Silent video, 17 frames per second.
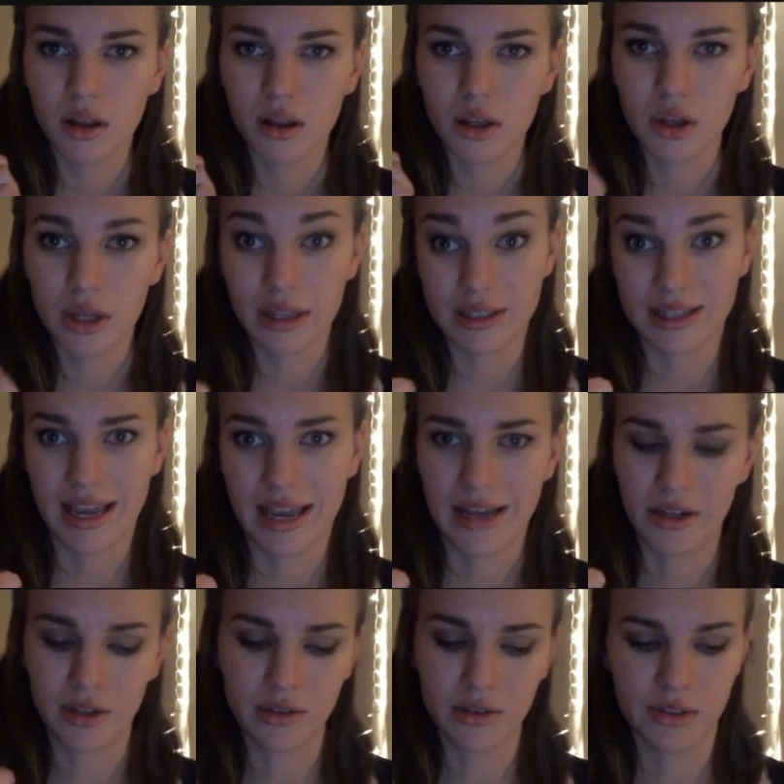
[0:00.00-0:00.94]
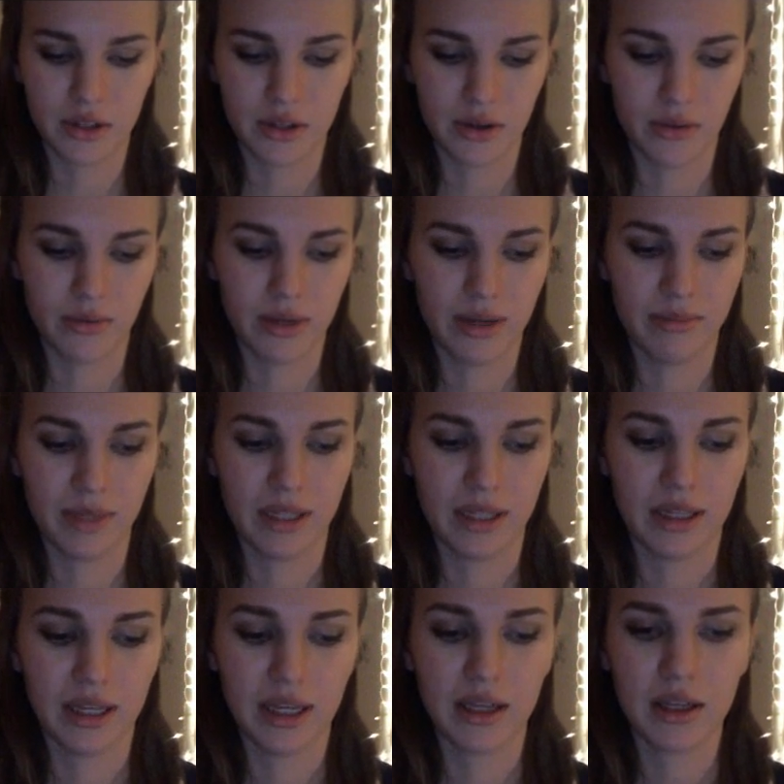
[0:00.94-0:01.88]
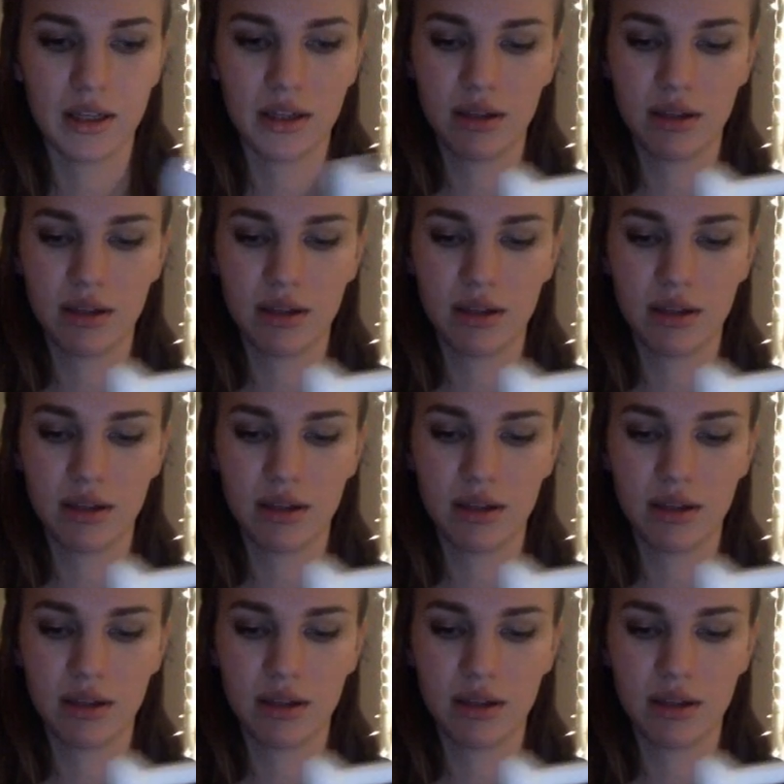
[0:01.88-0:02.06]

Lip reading: you get this handle. So, I mean, like,